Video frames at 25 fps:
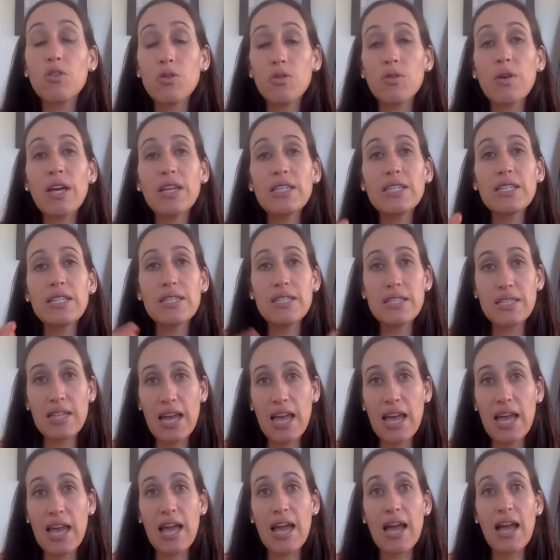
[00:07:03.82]
get to
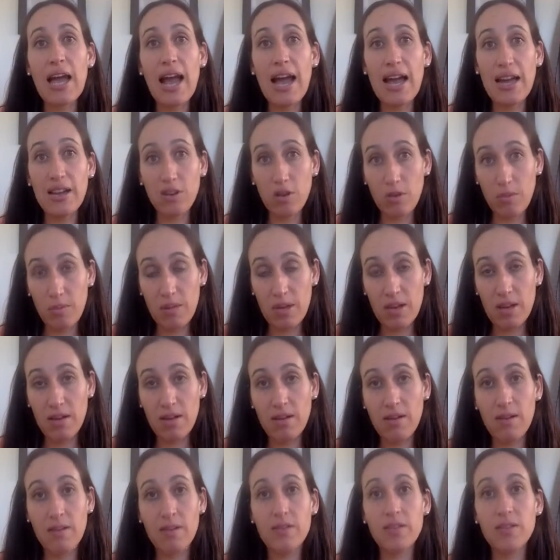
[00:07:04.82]
stay at your
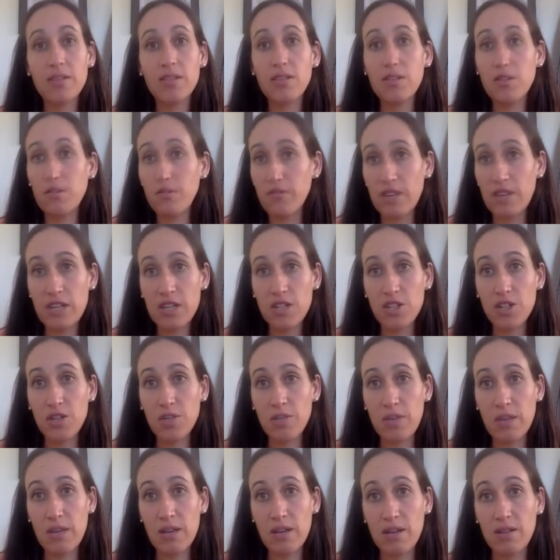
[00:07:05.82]
meal, you finish your
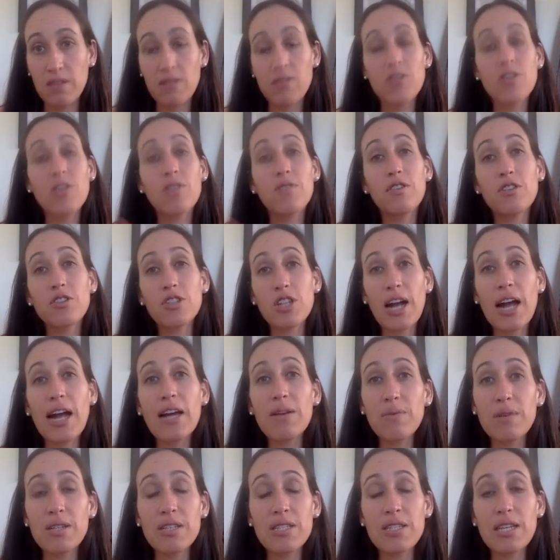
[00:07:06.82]
meal. So if your
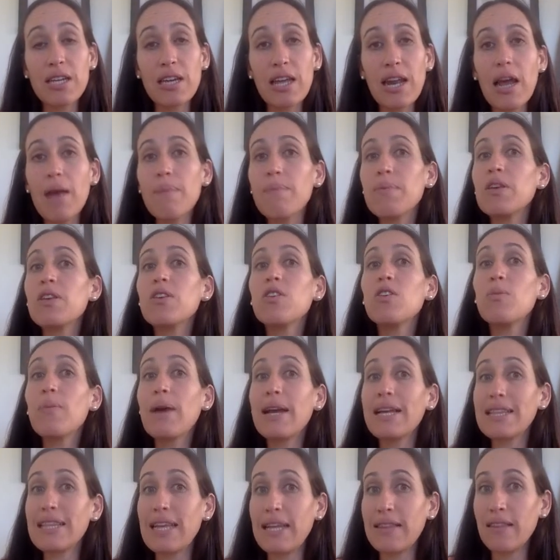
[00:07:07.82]
child wants to get up, you
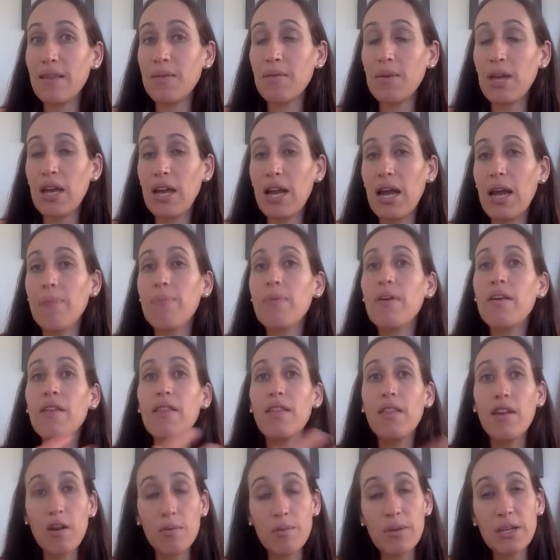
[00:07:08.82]
might let them get up.
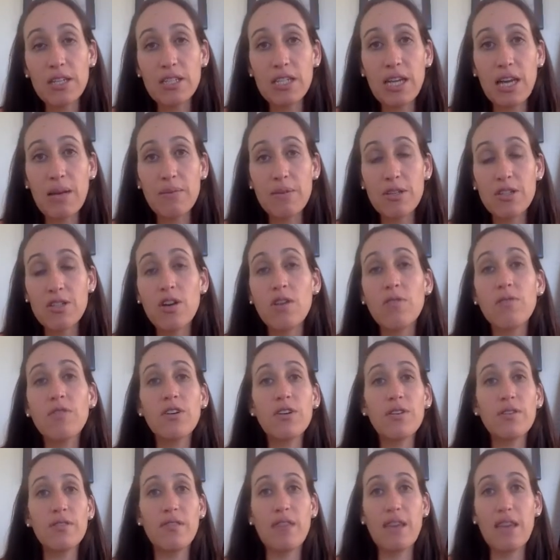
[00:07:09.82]
Their mealtime is
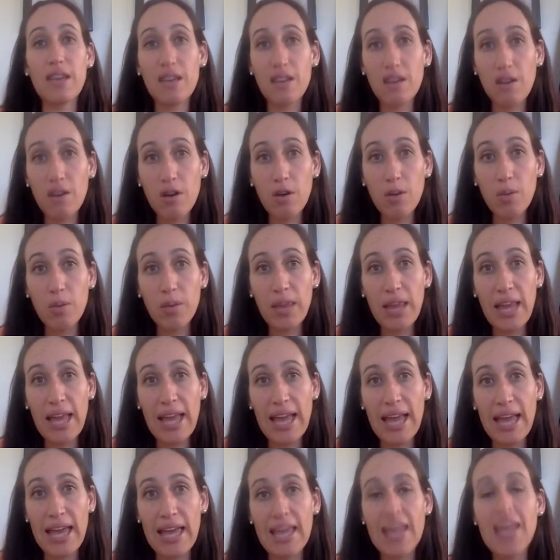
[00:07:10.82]
over. They can go
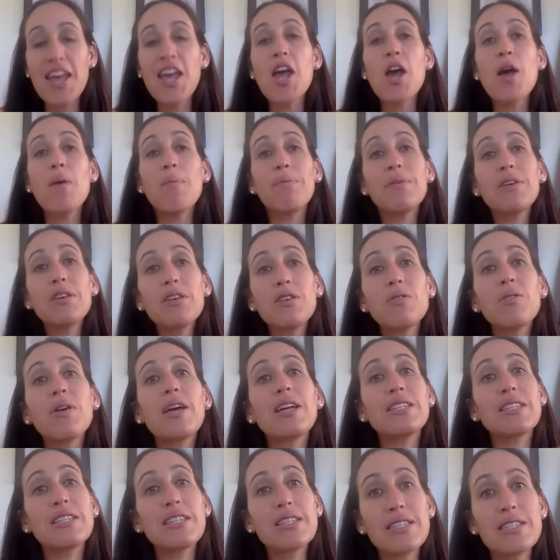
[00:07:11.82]
play, but you
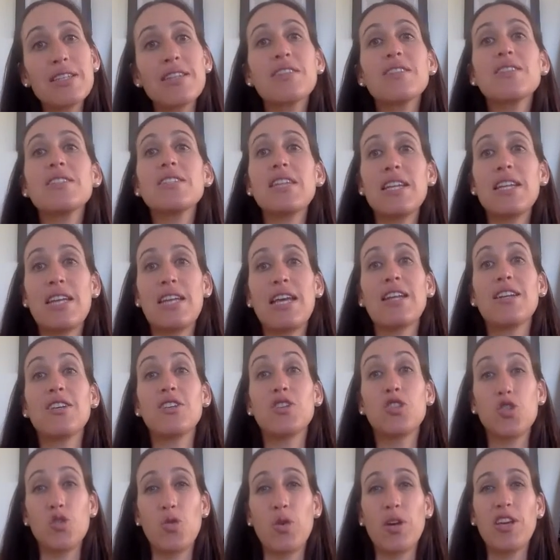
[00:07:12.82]
get to still sit and
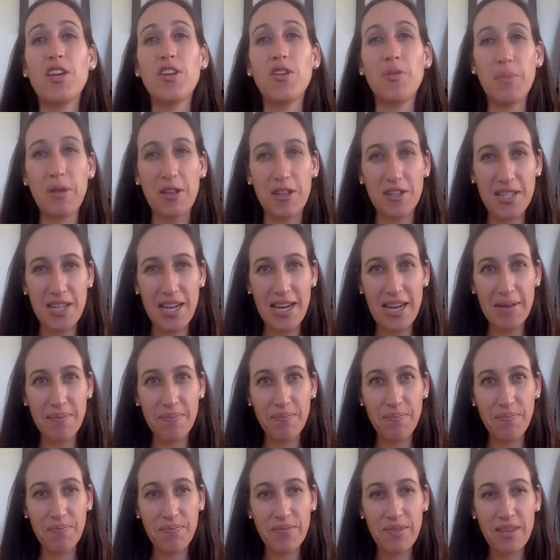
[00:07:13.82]
enjoy your
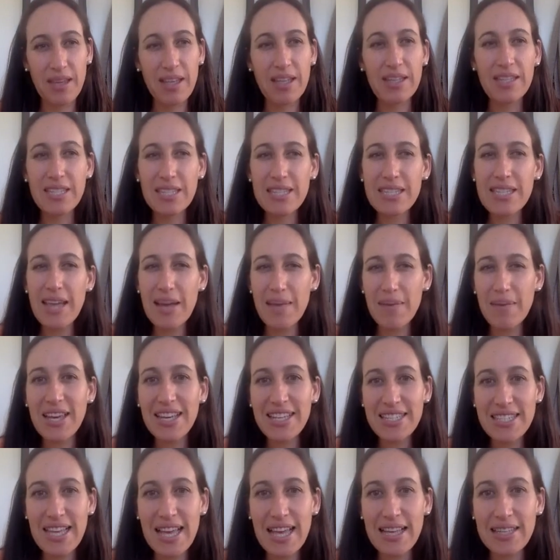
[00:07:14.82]
mealtime. Does that
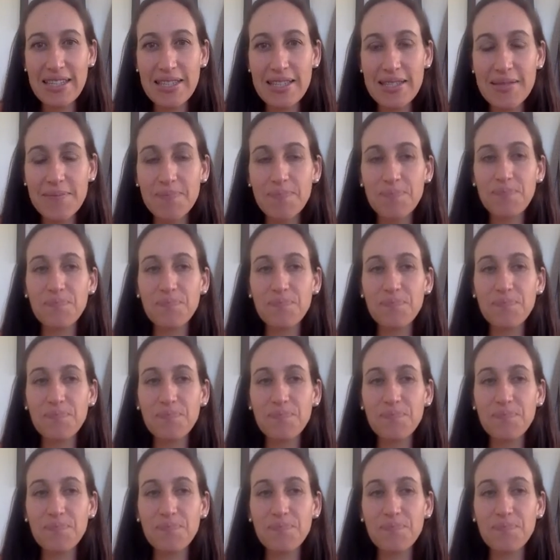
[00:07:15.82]
make sense?